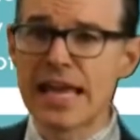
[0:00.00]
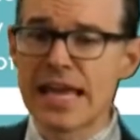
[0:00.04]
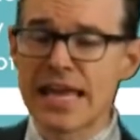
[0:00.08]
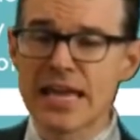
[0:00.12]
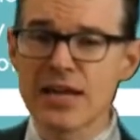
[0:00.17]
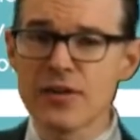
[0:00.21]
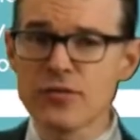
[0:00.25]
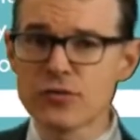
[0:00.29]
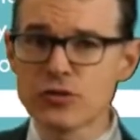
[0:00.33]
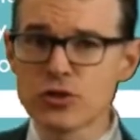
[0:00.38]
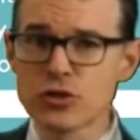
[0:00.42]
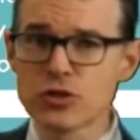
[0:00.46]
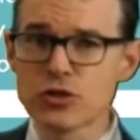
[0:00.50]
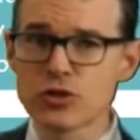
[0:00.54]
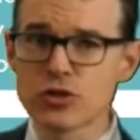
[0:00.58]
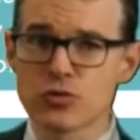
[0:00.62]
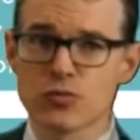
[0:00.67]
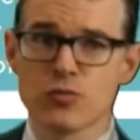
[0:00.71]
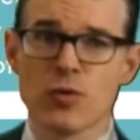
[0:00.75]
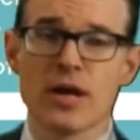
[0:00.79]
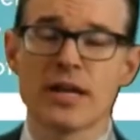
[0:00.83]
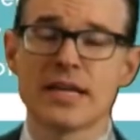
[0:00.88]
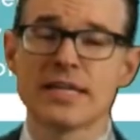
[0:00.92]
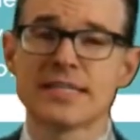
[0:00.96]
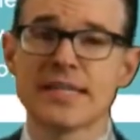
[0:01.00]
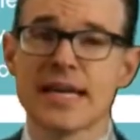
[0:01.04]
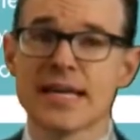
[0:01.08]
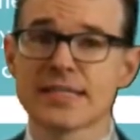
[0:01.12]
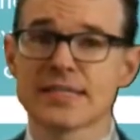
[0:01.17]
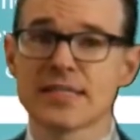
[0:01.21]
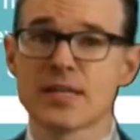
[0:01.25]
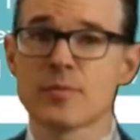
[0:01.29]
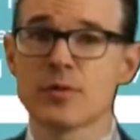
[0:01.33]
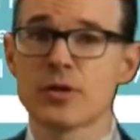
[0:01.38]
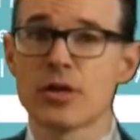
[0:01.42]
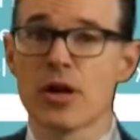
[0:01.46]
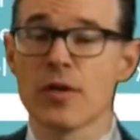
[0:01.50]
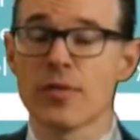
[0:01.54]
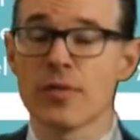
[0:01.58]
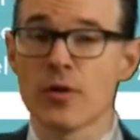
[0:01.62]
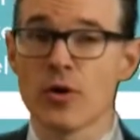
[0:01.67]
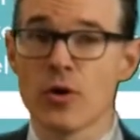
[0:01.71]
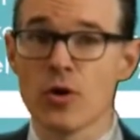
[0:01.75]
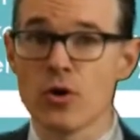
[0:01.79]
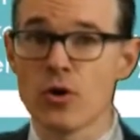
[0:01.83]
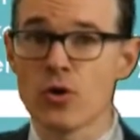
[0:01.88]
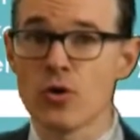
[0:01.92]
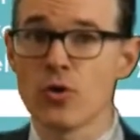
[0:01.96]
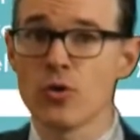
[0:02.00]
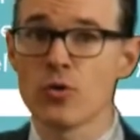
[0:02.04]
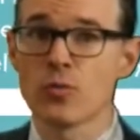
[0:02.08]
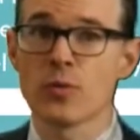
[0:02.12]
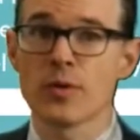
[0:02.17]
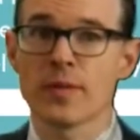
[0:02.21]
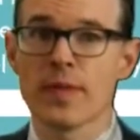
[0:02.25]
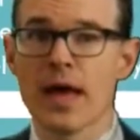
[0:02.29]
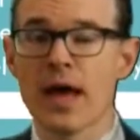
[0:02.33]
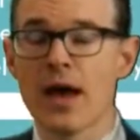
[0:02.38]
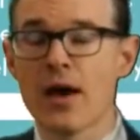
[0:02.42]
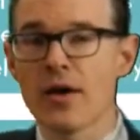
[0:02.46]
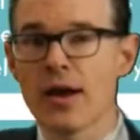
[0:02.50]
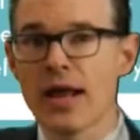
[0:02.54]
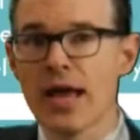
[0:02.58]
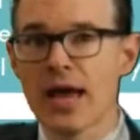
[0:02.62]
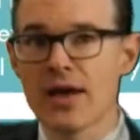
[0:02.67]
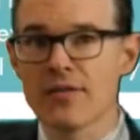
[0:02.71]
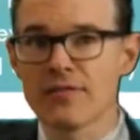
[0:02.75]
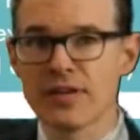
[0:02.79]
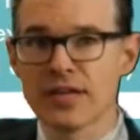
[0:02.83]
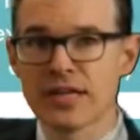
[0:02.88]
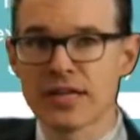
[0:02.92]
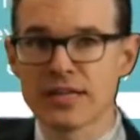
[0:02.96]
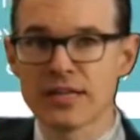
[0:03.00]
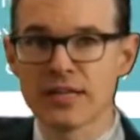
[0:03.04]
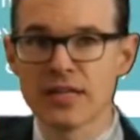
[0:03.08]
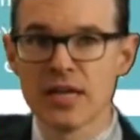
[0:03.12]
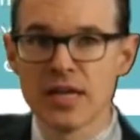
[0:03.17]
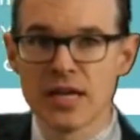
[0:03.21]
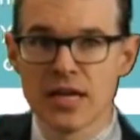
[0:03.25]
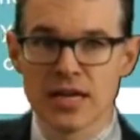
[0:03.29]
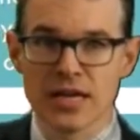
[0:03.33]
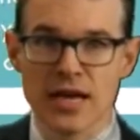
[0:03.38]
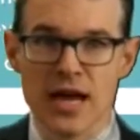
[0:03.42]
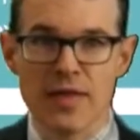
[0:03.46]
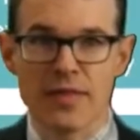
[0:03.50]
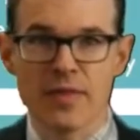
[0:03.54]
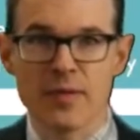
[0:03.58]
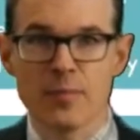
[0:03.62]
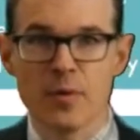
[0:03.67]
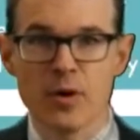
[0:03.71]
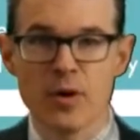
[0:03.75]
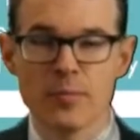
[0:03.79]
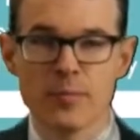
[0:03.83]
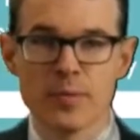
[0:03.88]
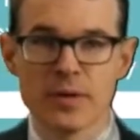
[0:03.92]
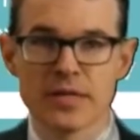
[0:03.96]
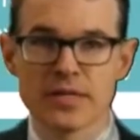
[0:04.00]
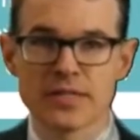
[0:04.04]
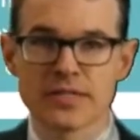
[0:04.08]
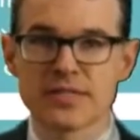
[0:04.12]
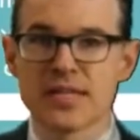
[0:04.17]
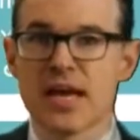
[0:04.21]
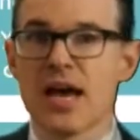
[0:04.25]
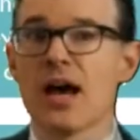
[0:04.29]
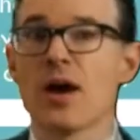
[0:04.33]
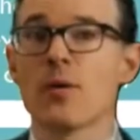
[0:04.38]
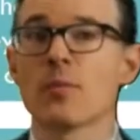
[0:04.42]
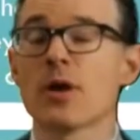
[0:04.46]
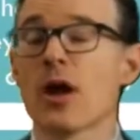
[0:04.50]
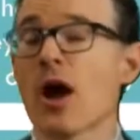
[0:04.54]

if students write a text summary on their own without having gotten the purpose, we